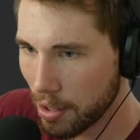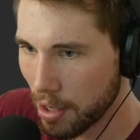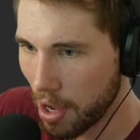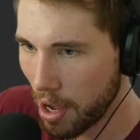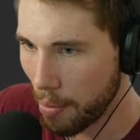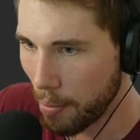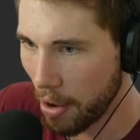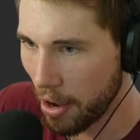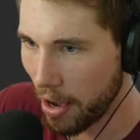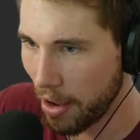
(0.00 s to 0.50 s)

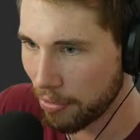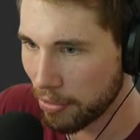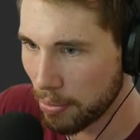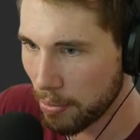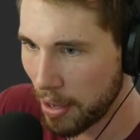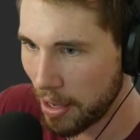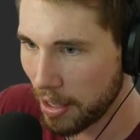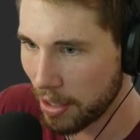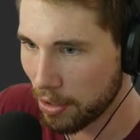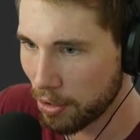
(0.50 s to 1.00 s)
I might have to
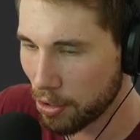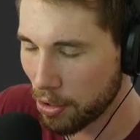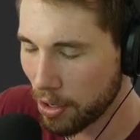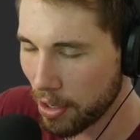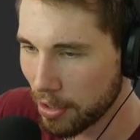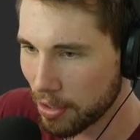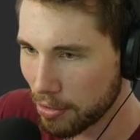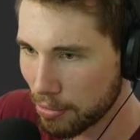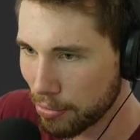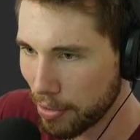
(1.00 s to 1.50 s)
make it not
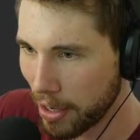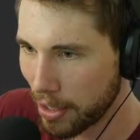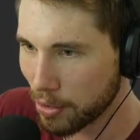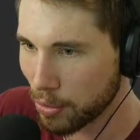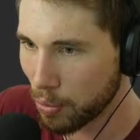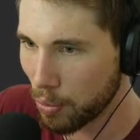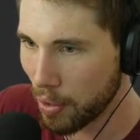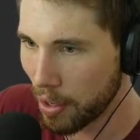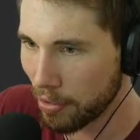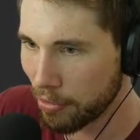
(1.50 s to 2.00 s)
a
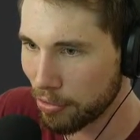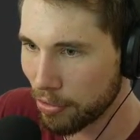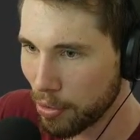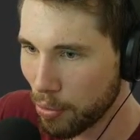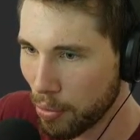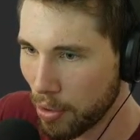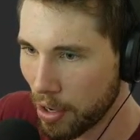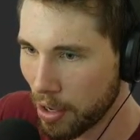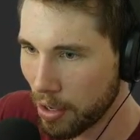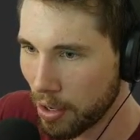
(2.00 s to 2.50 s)
direct
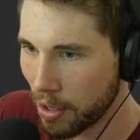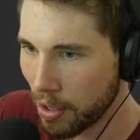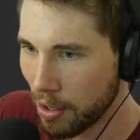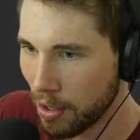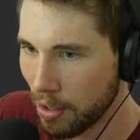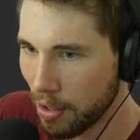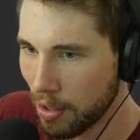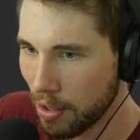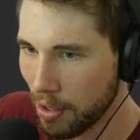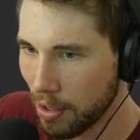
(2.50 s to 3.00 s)
one-for-one
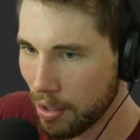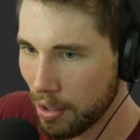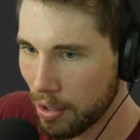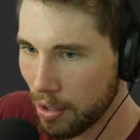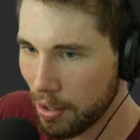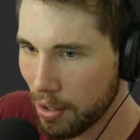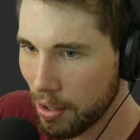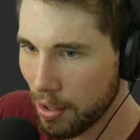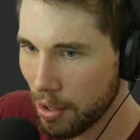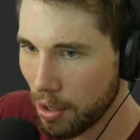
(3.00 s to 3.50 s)

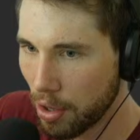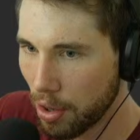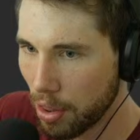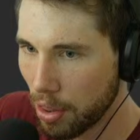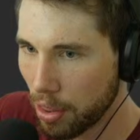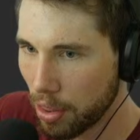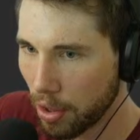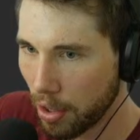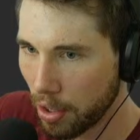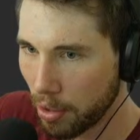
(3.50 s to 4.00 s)

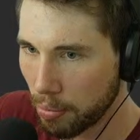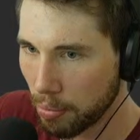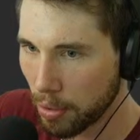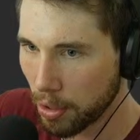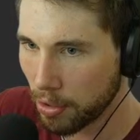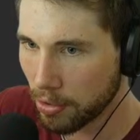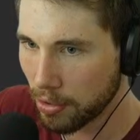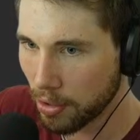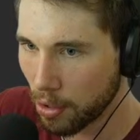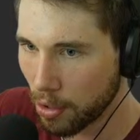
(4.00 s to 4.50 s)
thing
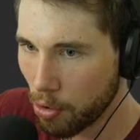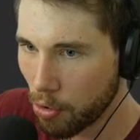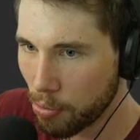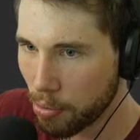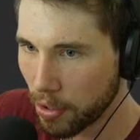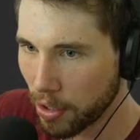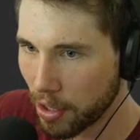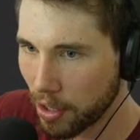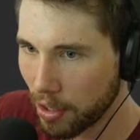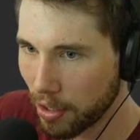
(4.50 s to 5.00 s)
because the
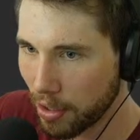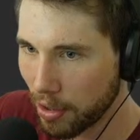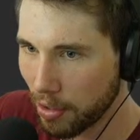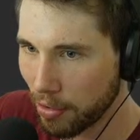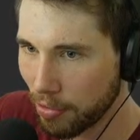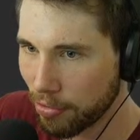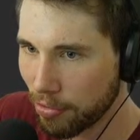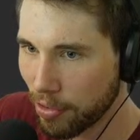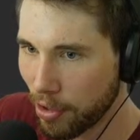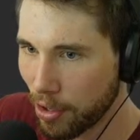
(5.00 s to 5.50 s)
corporate cut in the
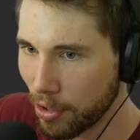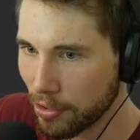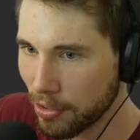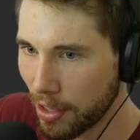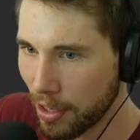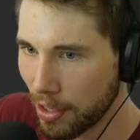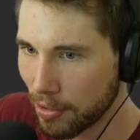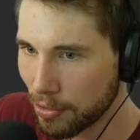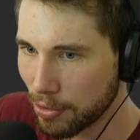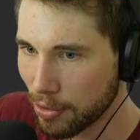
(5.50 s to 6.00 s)
first
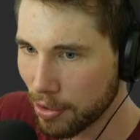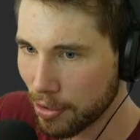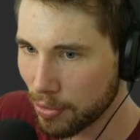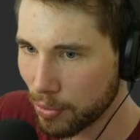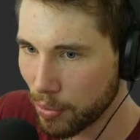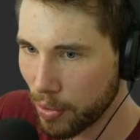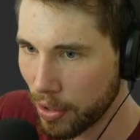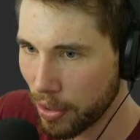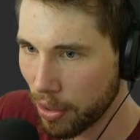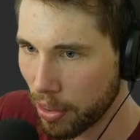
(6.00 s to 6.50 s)
asteroid is
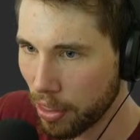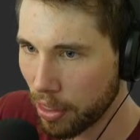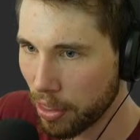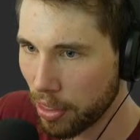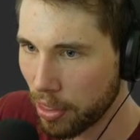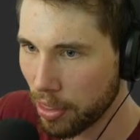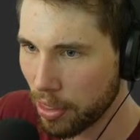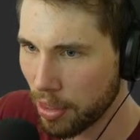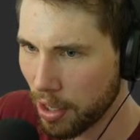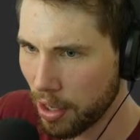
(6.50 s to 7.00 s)

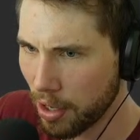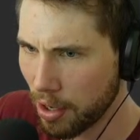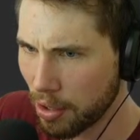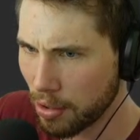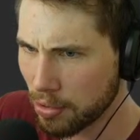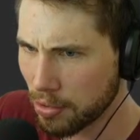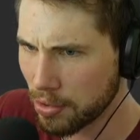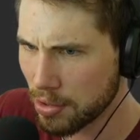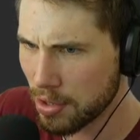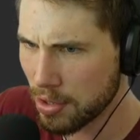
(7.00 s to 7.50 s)

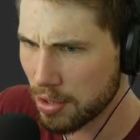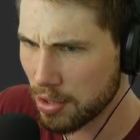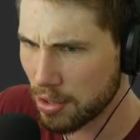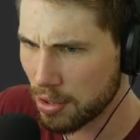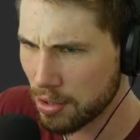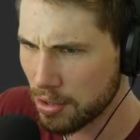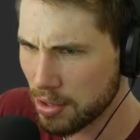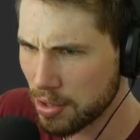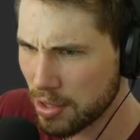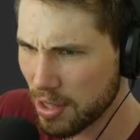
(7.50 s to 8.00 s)

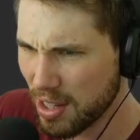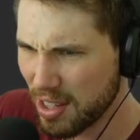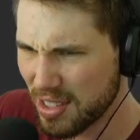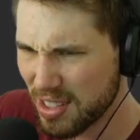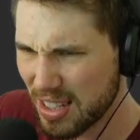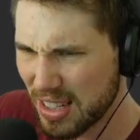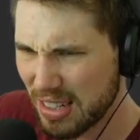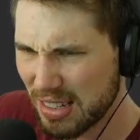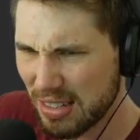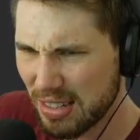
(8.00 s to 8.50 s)
$1,000. Is it?